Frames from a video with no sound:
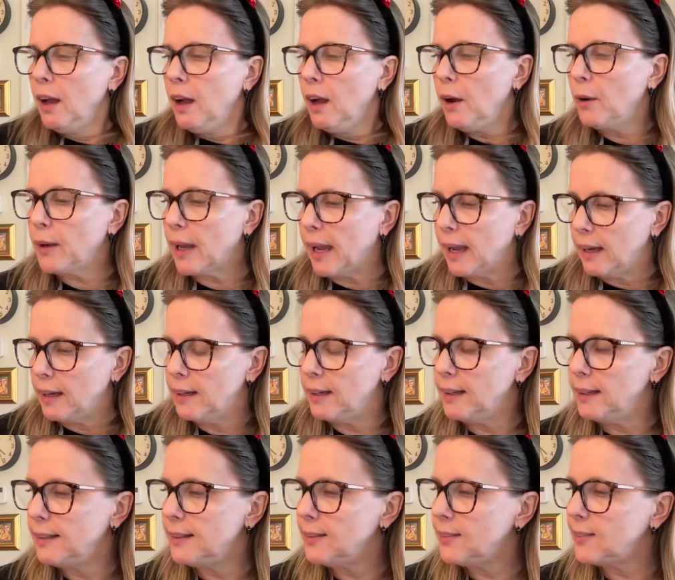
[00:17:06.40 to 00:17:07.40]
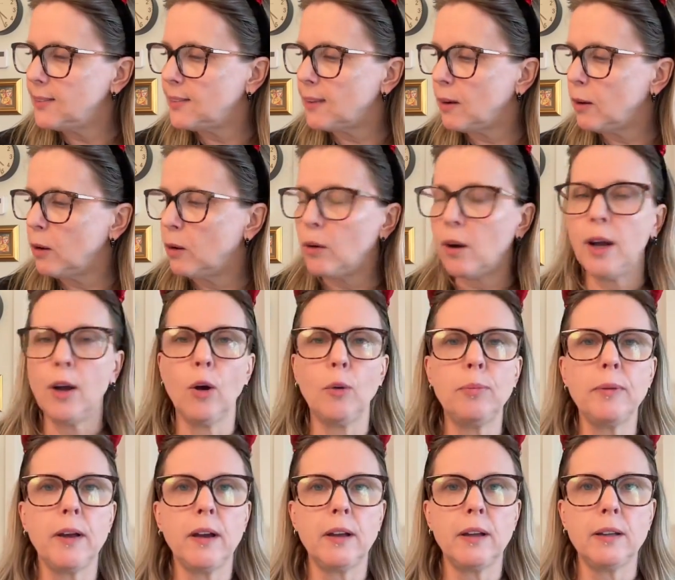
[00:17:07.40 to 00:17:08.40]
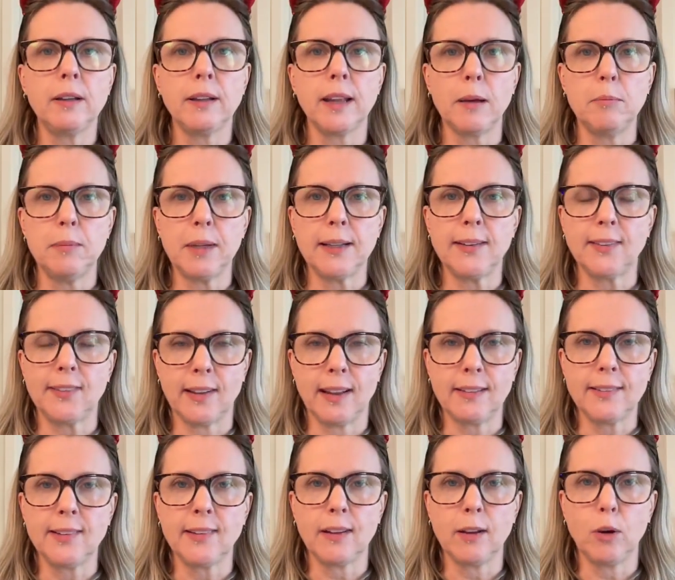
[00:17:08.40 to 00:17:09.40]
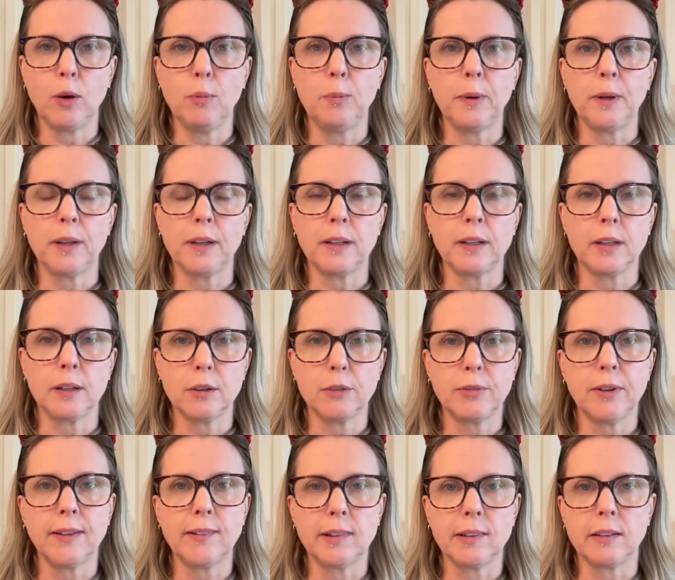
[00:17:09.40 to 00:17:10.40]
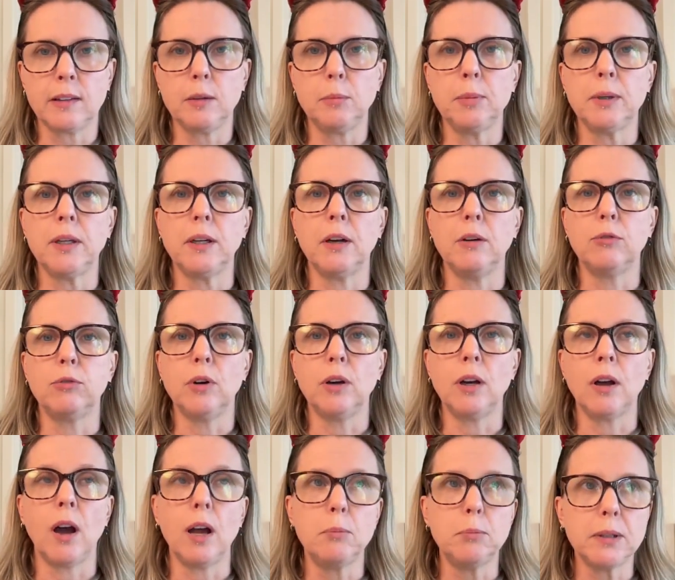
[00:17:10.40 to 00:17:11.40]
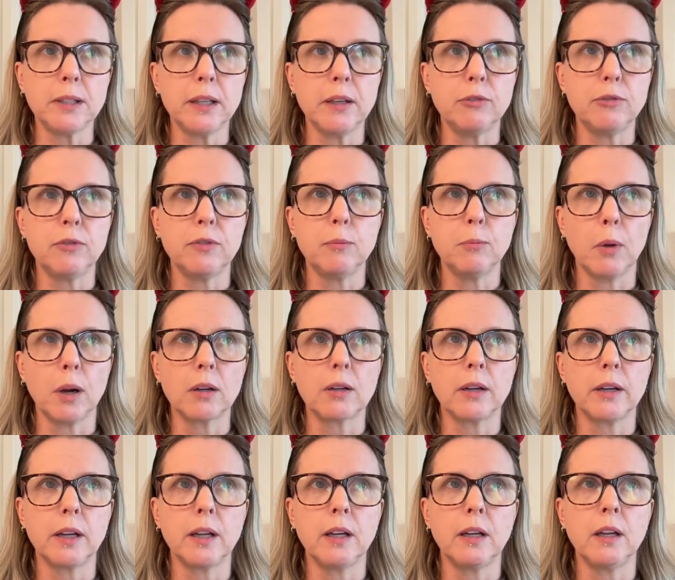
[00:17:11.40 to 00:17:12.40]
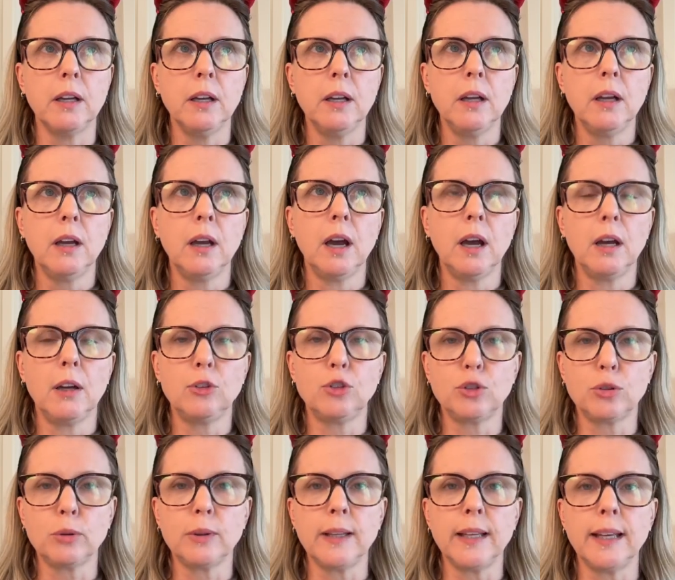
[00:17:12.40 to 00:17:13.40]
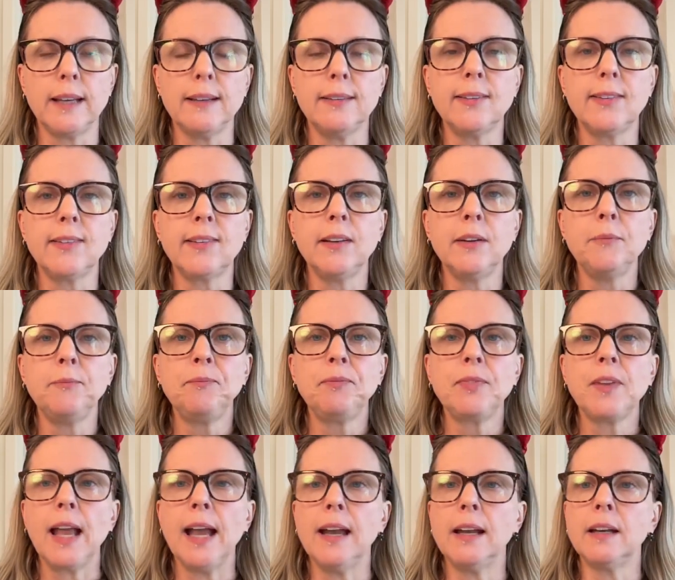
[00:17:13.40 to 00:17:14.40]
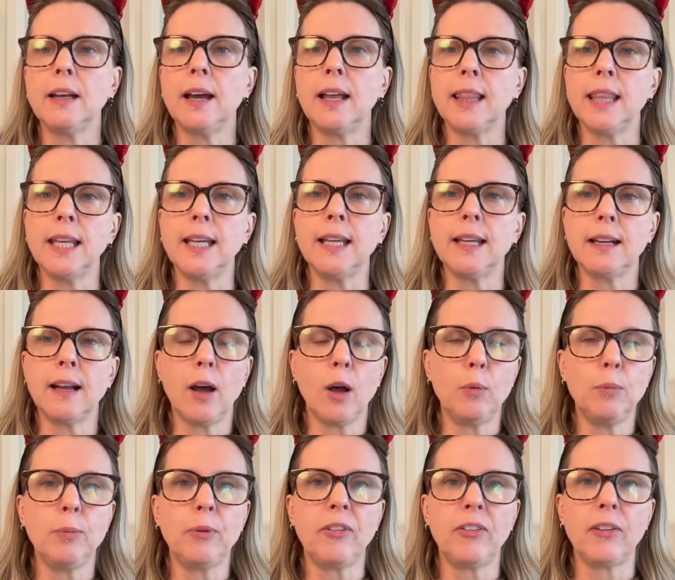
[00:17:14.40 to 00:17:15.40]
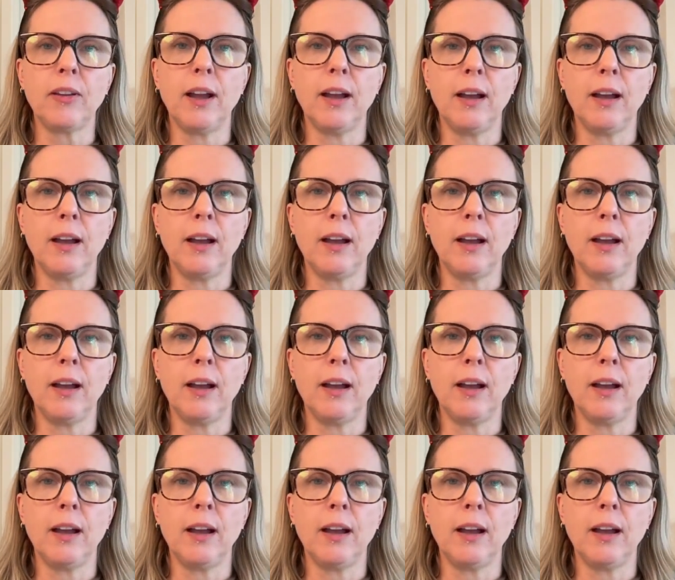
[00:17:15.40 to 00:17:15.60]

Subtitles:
Okay, so I hope that makes sense. I hope it clarifies a little bit of what I believe marketing truly is. And I think it helps